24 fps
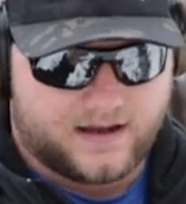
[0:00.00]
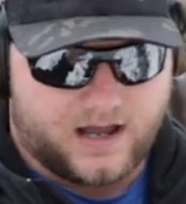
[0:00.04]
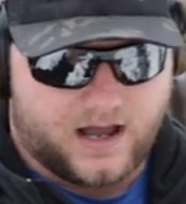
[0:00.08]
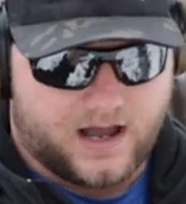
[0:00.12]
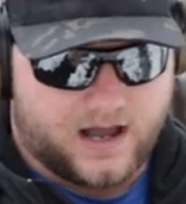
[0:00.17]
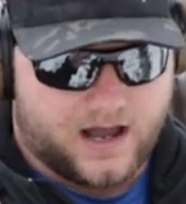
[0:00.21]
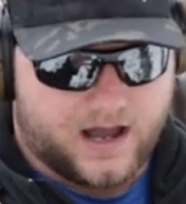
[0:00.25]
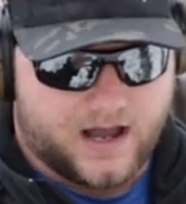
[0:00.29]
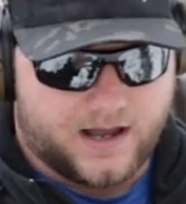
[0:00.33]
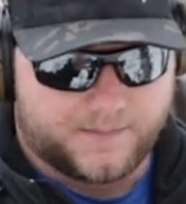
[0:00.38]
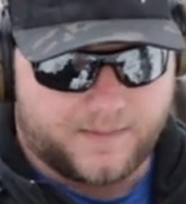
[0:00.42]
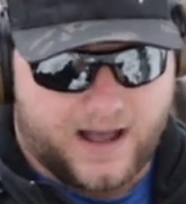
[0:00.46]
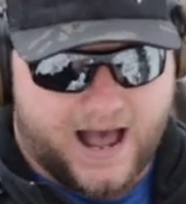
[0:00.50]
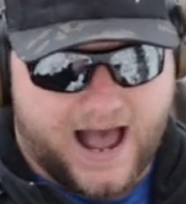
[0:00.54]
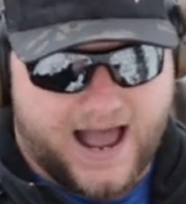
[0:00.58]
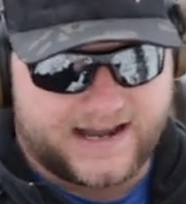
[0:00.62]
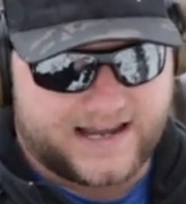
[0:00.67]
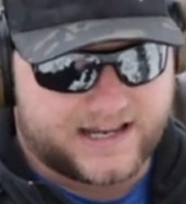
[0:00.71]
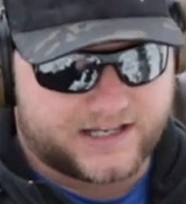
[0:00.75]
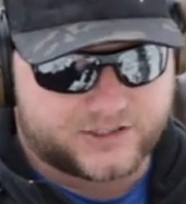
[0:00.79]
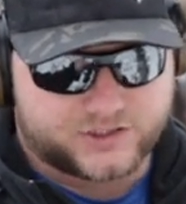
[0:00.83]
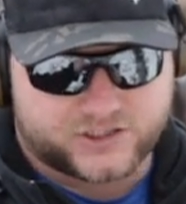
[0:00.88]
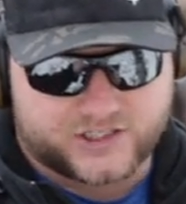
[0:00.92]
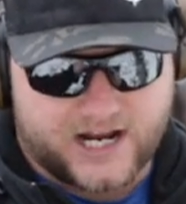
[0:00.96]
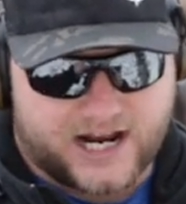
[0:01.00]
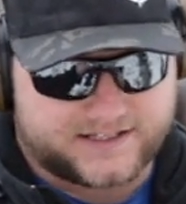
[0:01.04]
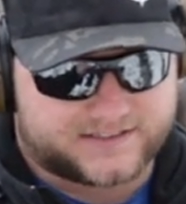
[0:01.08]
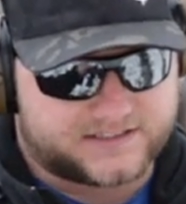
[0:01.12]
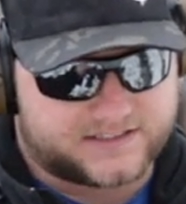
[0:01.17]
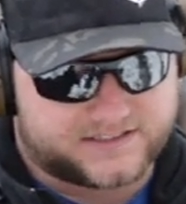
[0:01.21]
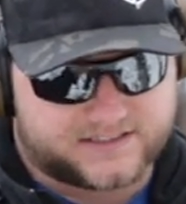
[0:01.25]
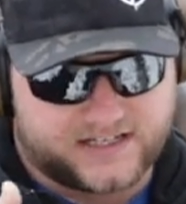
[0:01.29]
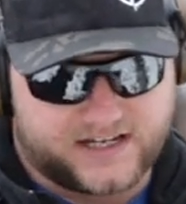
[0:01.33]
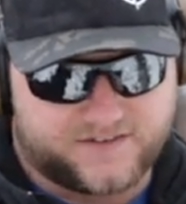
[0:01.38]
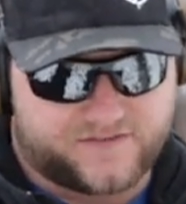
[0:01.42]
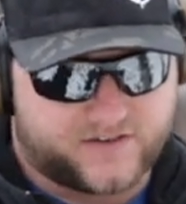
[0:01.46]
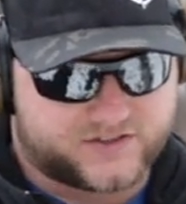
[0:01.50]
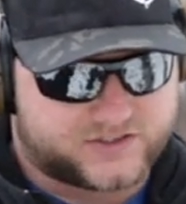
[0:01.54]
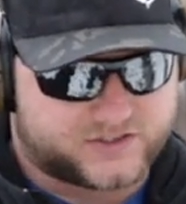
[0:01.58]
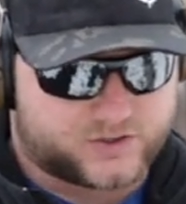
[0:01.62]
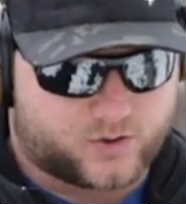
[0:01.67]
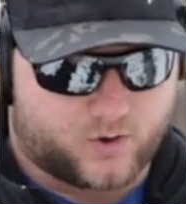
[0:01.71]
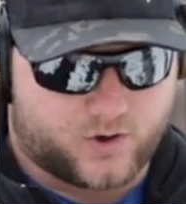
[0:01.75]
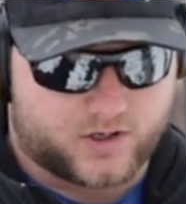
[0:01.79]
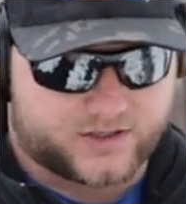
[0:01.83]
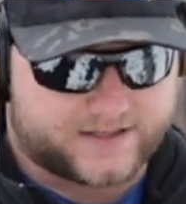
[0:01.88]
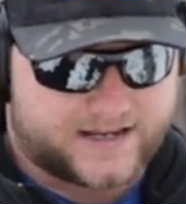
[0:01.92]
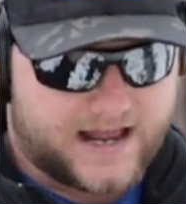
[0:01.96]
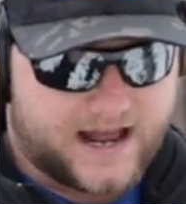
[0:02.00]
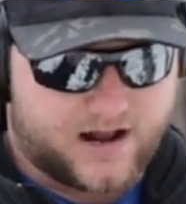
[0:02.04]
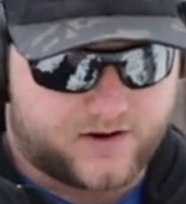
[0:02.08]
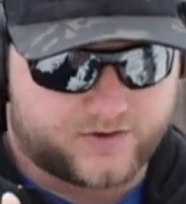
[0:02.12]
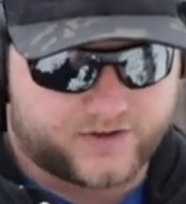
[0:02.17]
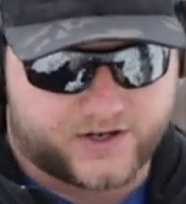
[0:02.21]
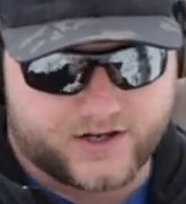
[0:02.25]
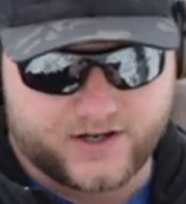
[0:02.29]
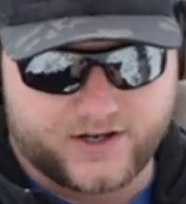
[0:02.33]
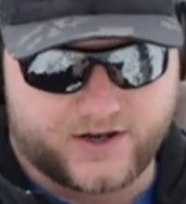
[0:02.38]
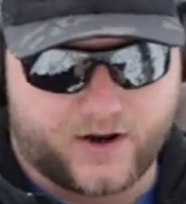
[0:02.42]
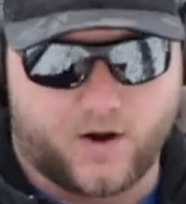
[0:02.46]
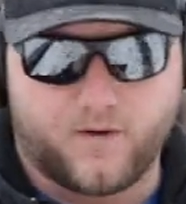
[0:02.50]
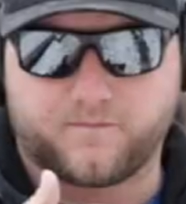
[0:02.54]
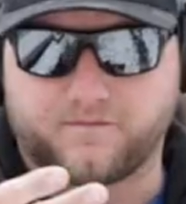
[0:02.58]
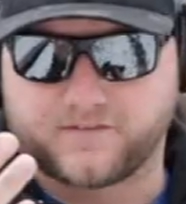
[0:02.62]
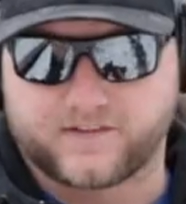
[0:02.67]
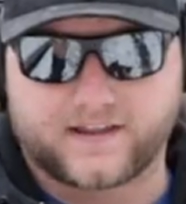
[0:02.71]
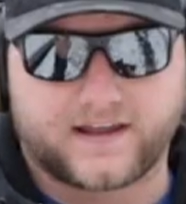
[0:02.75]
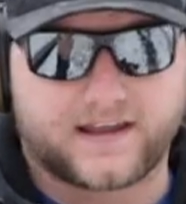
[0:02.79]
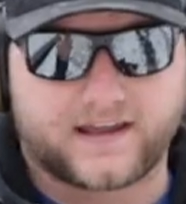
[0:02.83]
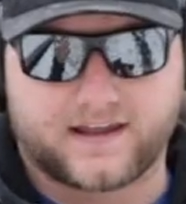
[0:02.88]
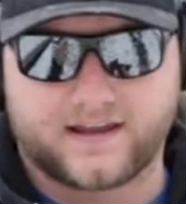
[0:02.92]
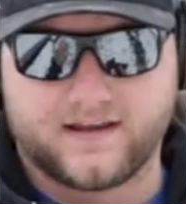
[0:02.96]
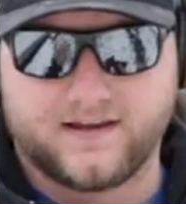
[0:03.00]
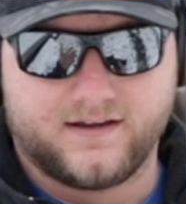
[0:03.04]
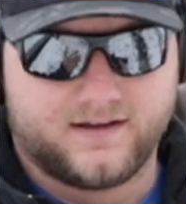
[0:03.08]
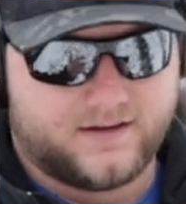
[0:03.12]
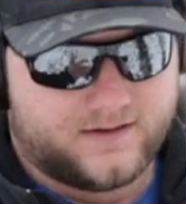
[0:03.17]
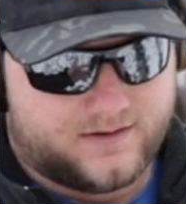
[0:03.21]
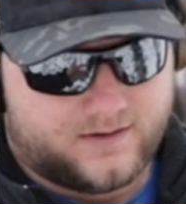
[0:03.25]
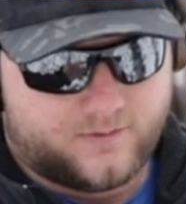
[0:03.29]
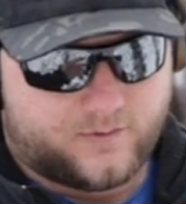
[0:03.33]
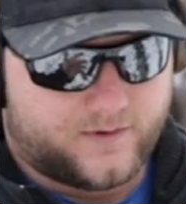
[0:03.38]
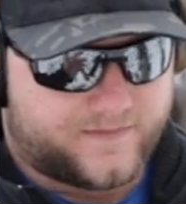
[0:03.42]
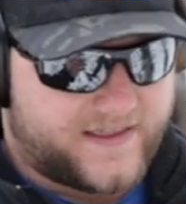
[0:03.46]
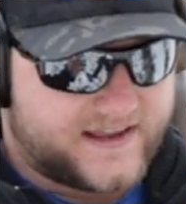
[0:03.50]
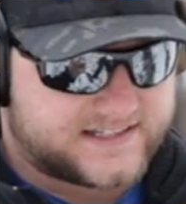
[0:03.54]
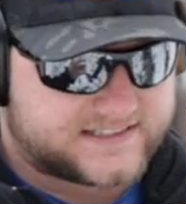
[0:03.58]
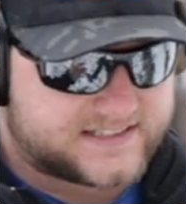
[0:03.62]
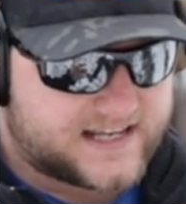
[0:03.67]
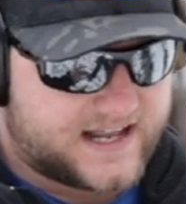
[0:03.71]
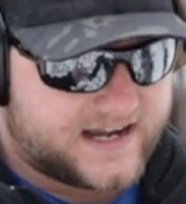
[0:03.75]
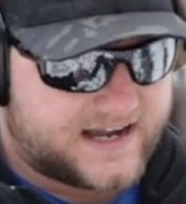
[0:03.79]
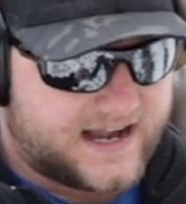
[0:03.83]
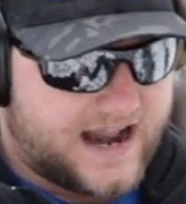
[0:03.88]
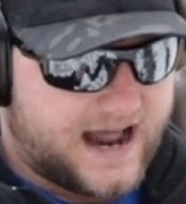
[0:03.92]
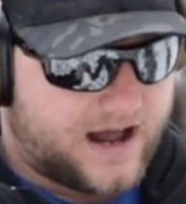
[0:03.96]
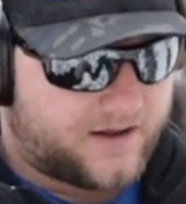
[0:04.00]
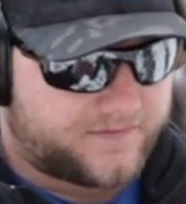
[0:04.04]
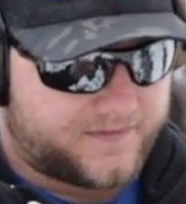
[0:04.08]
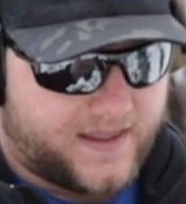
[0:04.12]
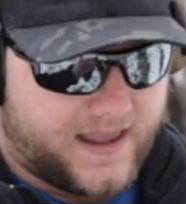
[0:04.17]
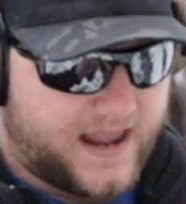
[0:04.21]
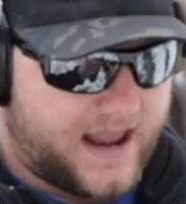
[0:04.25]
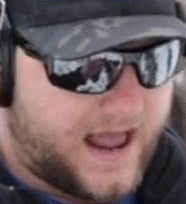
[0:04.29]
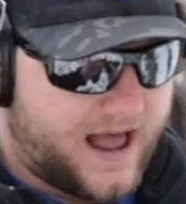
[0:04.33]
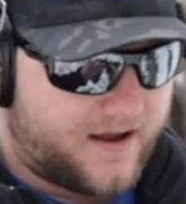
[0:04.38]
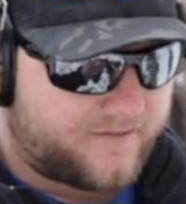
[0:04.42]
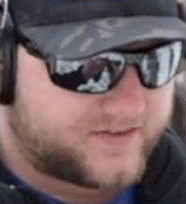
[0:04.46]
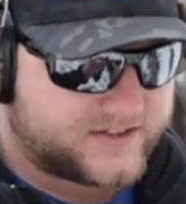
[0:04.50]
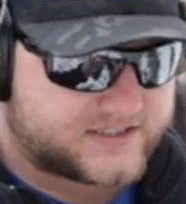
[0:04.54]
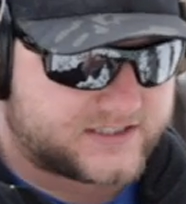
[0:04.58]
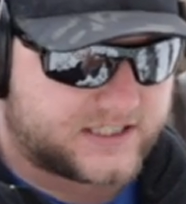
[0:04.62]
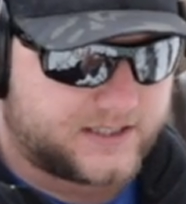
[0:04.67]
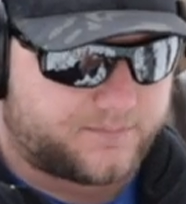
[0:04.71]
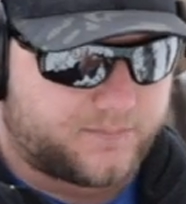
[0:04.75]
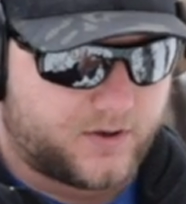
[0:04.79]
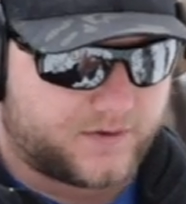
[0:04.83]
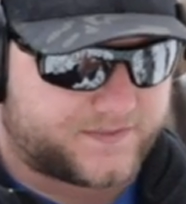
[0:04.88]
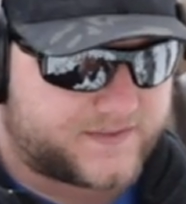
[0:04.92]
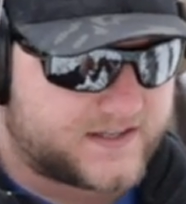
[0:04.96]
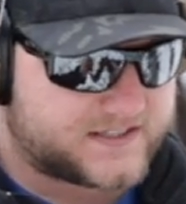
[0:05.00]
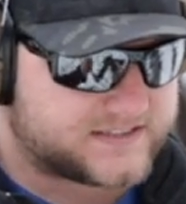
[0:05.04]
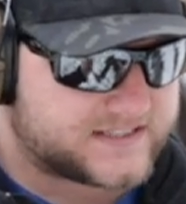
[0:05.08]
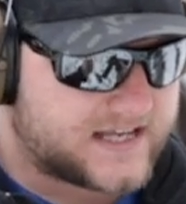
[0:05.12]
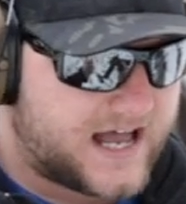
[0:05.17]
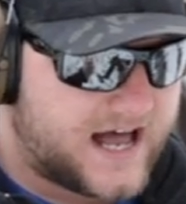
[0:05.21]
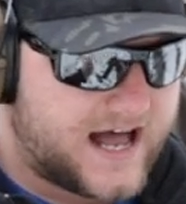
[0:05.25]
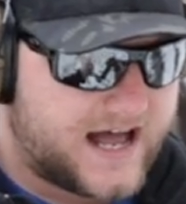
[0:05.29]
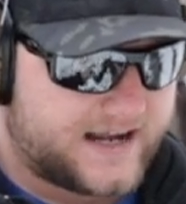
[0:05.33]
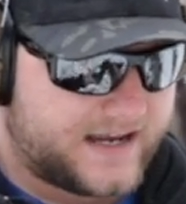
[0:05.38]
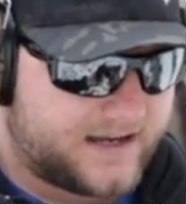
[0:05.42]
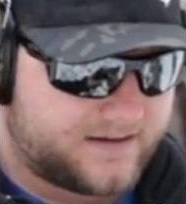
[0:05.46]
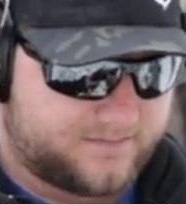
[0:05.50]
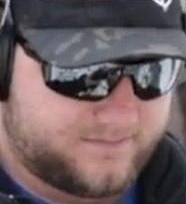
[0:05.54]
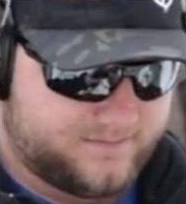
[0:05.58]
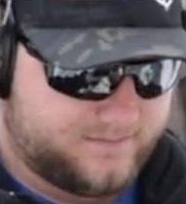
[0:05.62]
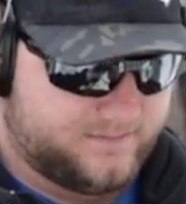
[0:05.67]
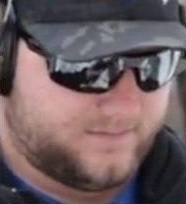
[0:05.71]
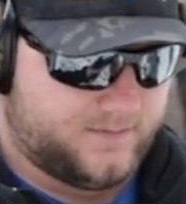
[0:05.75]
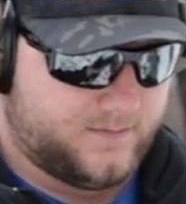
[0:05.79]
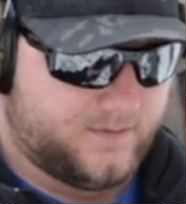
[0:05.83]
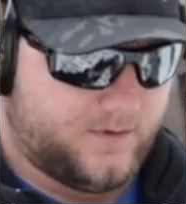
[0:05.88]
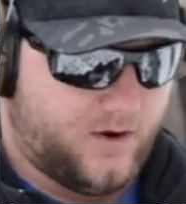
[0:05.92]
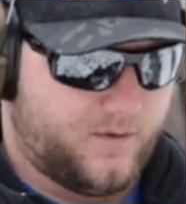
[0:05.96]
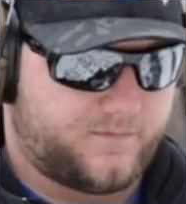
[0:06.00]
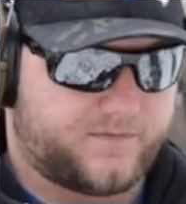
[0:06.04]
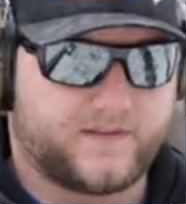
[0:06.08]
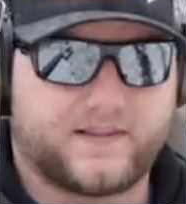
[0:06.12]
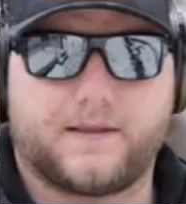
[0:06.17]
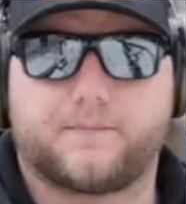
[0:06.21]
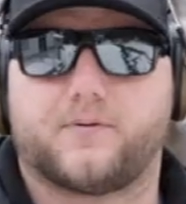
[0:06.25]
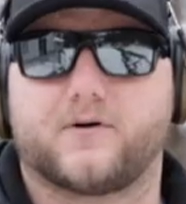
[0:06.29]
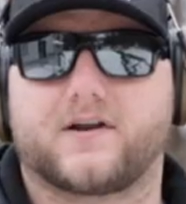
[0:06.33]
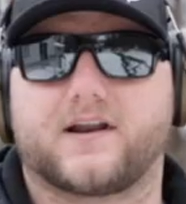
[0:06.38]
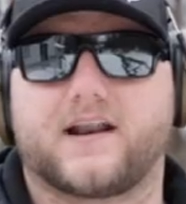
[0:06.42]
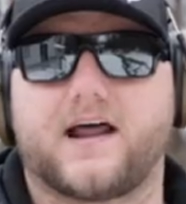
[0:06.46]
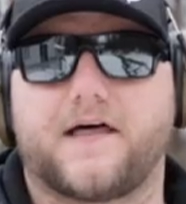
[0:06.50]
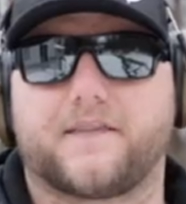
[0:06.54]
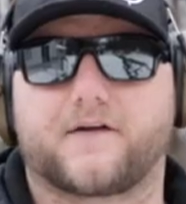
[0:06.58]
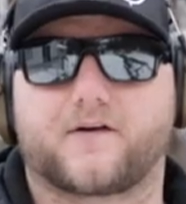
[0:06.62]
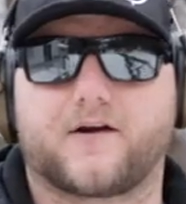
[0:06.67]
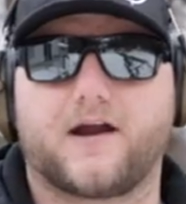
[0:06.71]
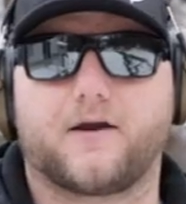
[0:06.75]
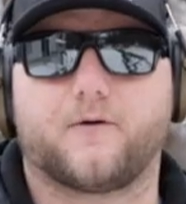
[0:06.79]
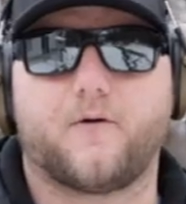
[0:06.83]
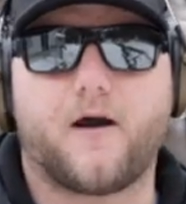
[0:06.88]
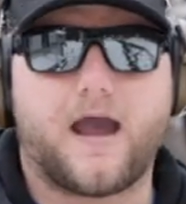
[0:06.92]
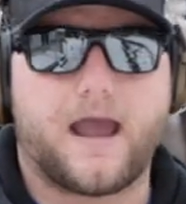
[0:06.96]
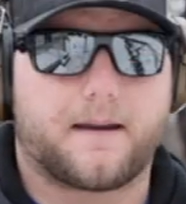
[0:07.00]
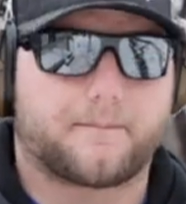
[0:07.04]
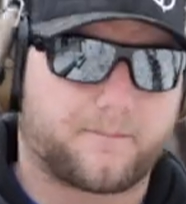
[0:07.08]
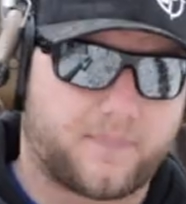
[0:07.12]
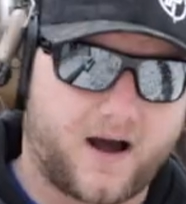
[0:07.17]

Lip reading: I didn't check to see if it's torqued down good. Hopefully when they sent it out, they obviously put this on and hopefully they put it on the right way.